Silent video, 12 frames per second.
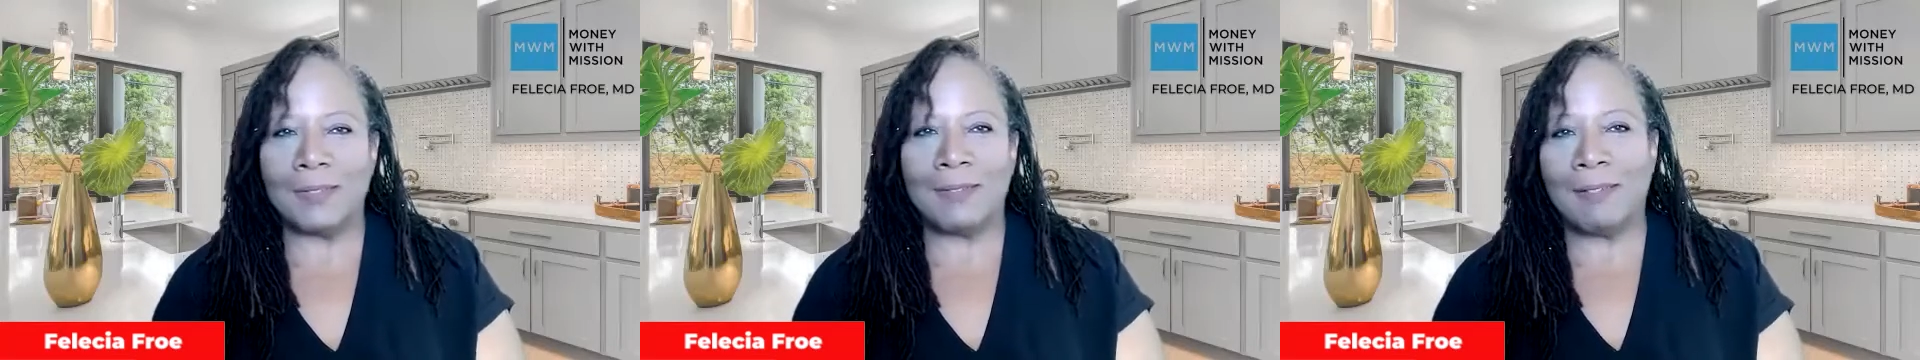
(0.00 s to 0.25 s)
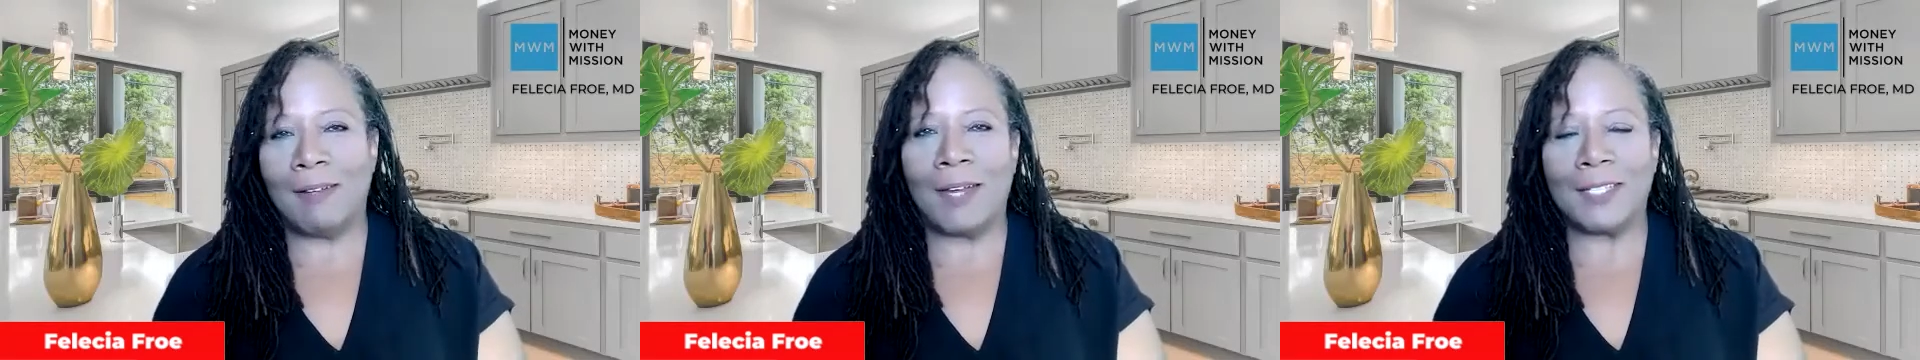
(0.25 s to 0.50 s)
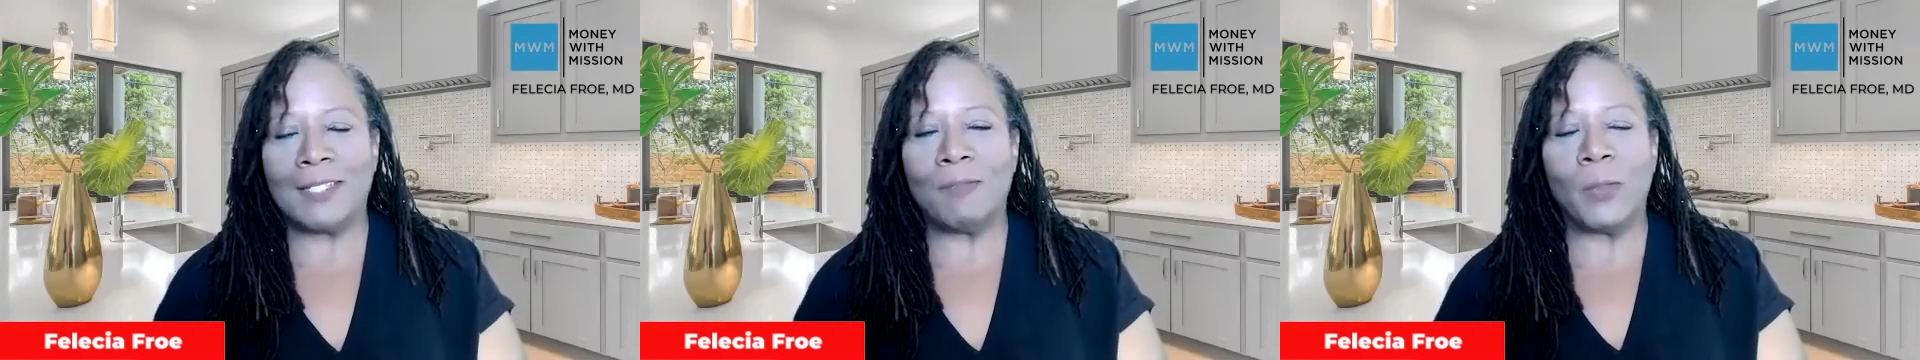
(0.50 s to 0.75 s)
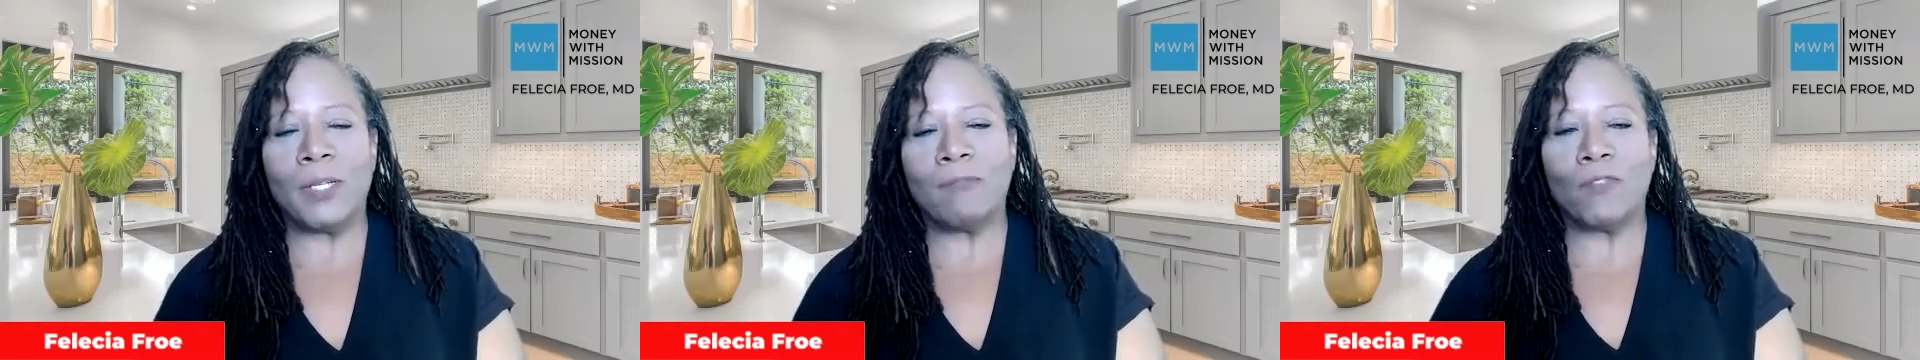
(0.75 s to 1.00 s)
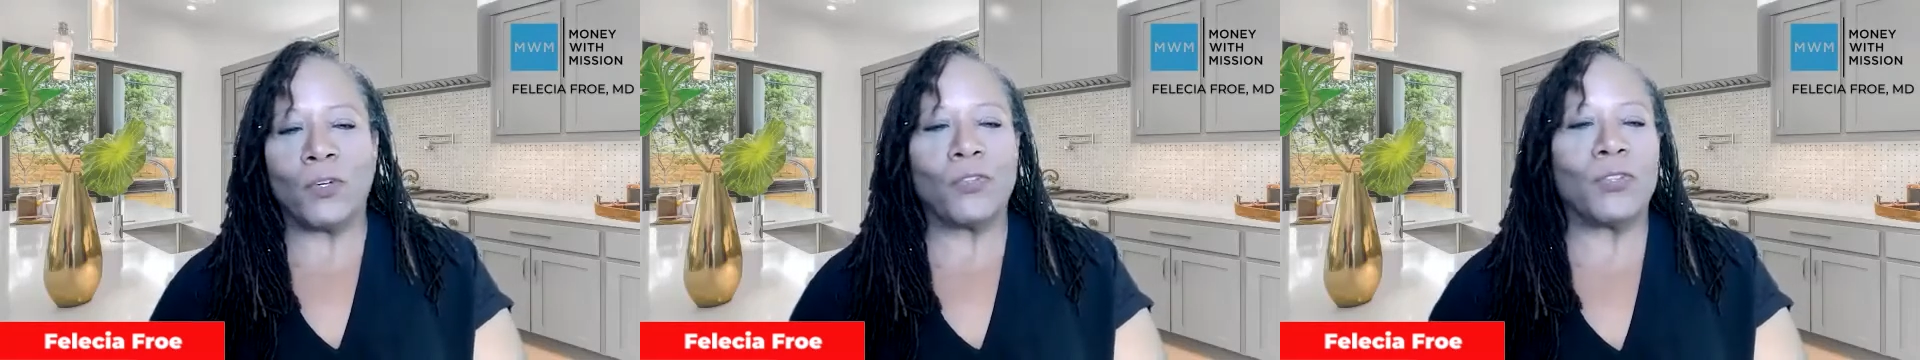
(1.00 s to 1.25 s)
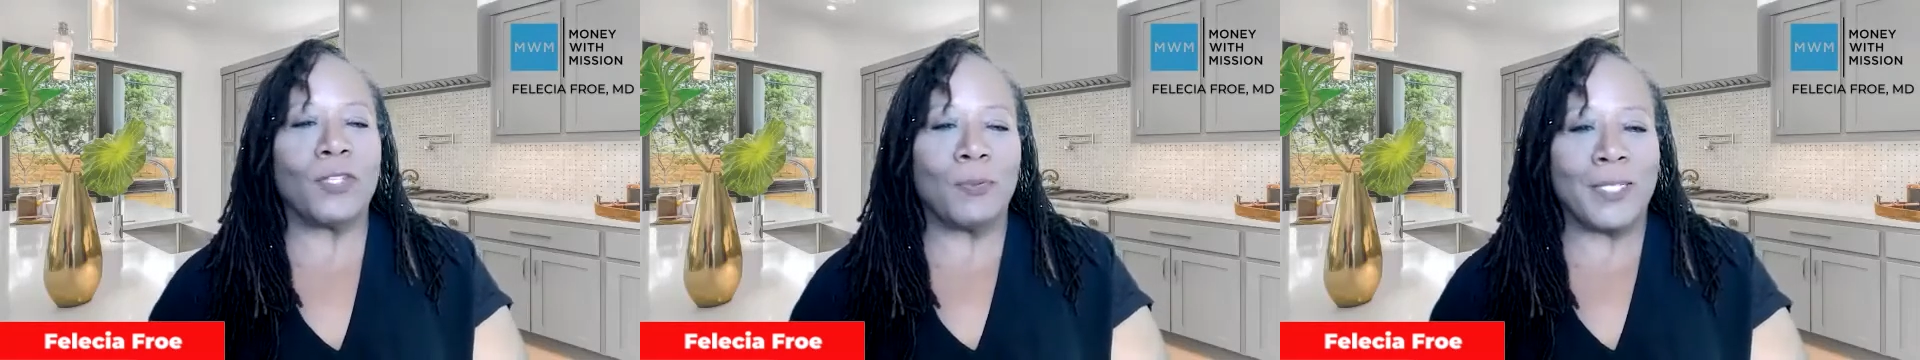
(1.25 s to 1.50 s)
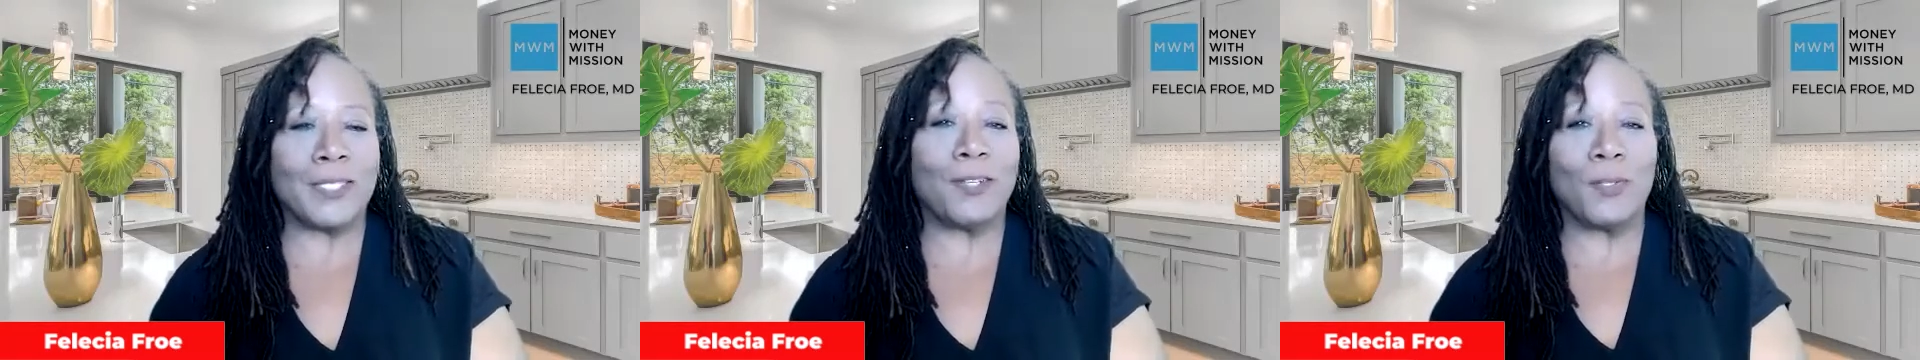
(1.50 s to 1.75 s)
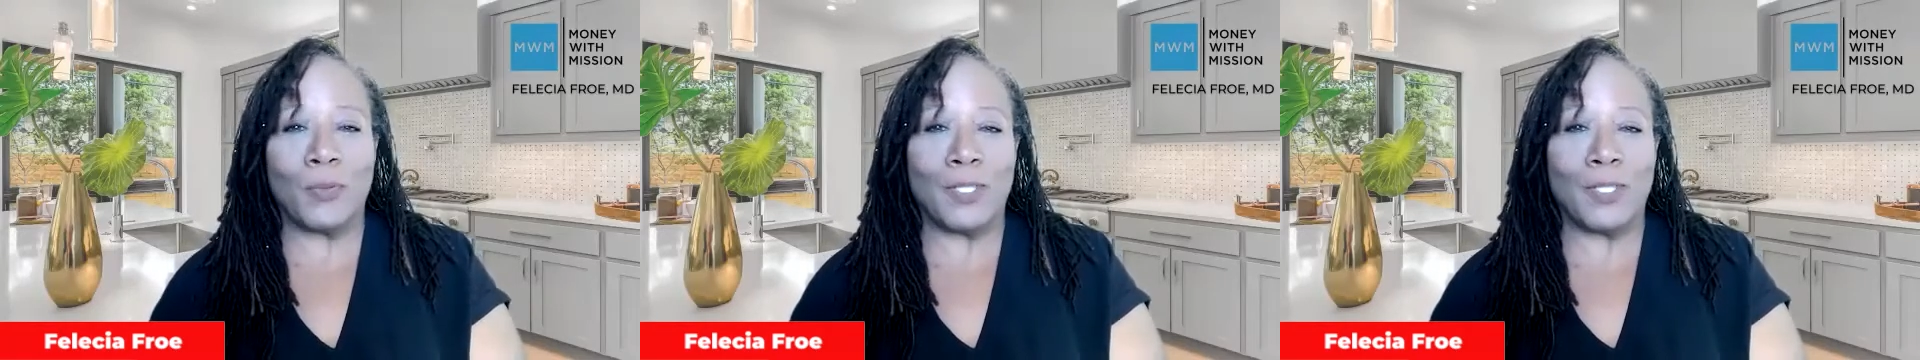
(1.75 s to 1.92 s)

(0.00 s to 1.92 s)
I actually went further than the West Coast,